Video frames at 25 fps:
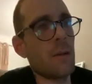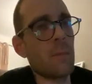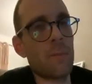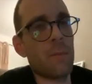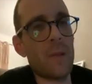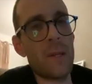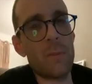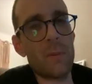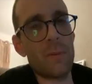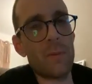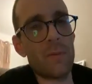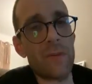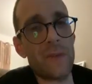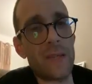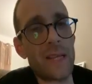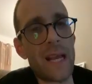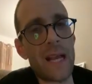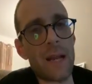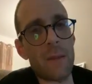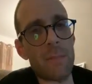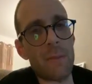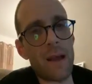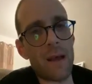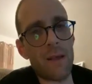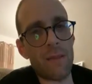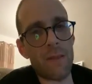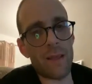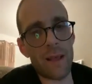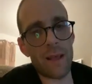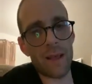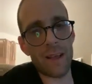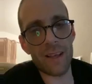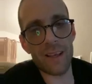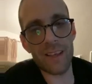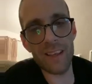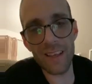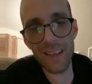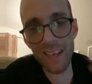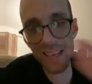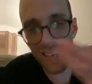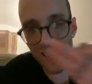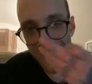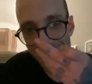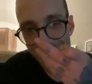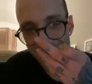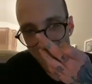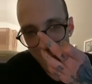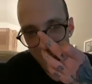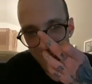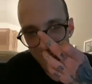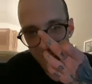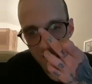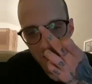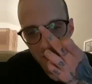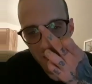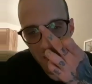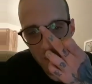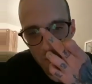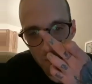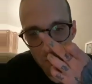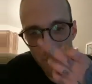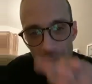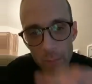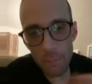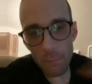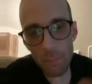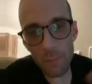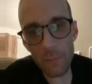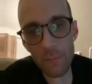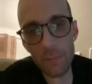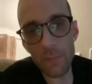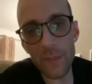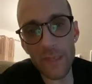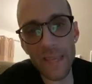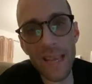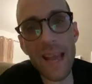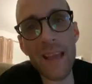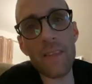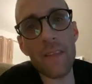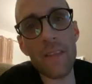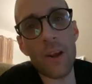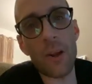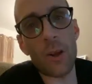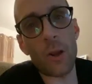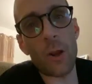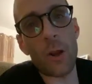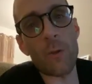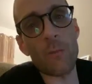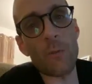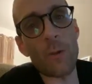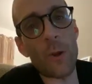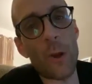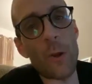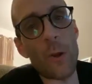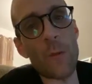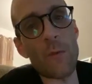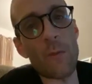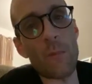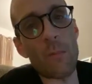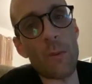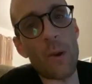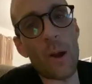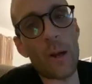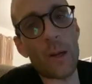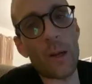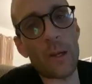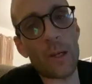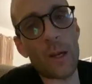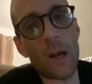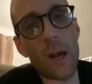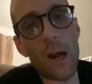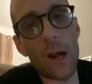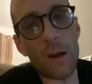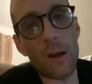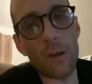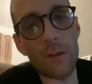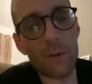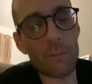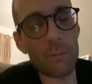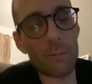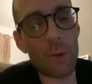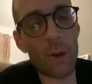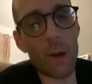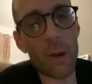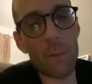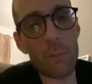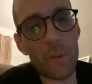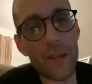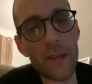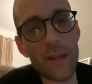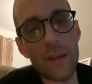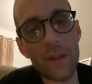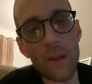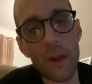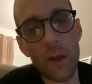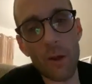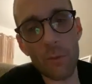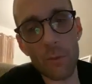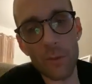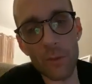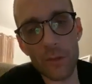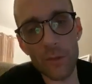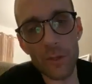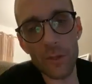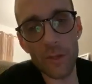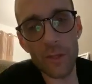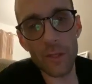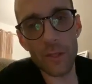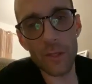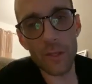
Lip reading: People forget about that. People forget that I got run over by a car and by a pedo, and